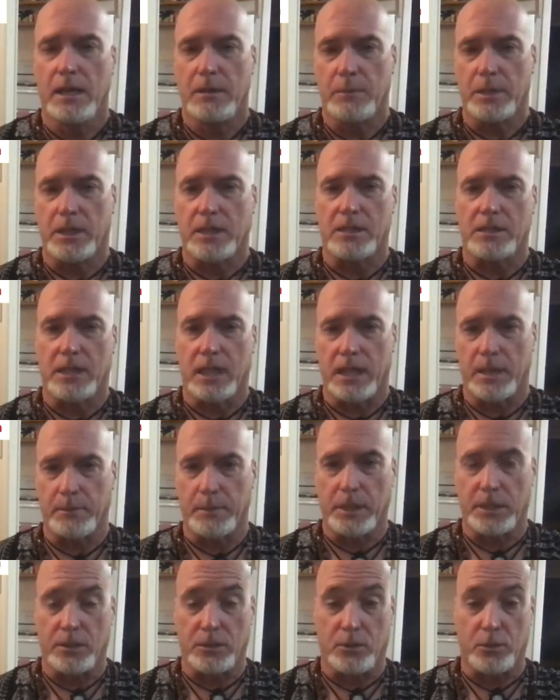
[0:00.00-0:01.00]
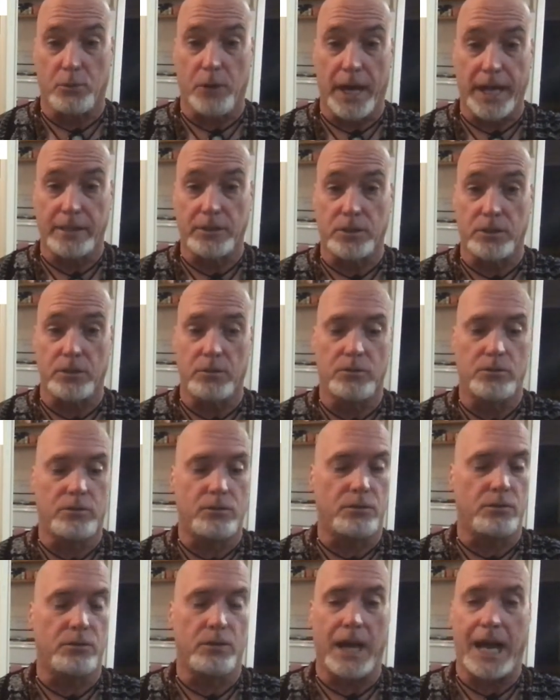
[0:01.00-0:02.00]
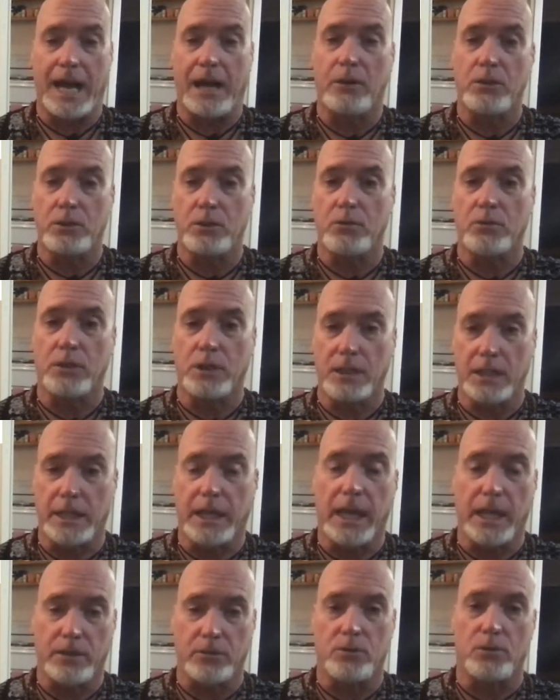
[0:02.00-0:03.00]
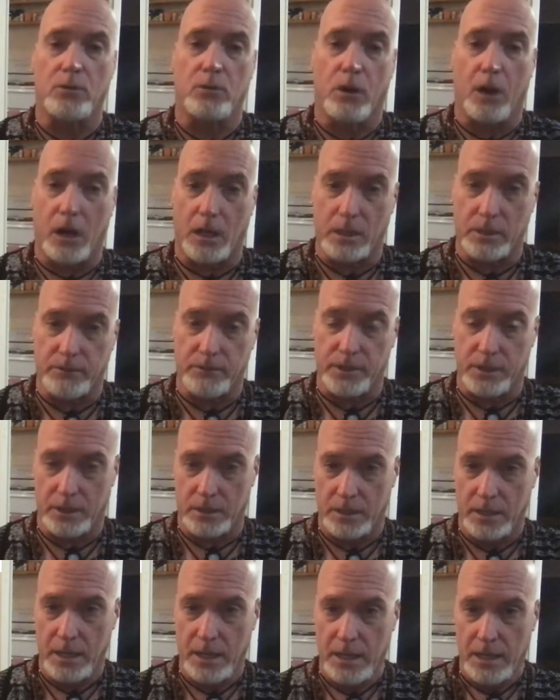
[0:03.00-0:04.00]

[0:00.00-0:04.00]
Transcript: because then I'm going to direct you to how you can get to all of the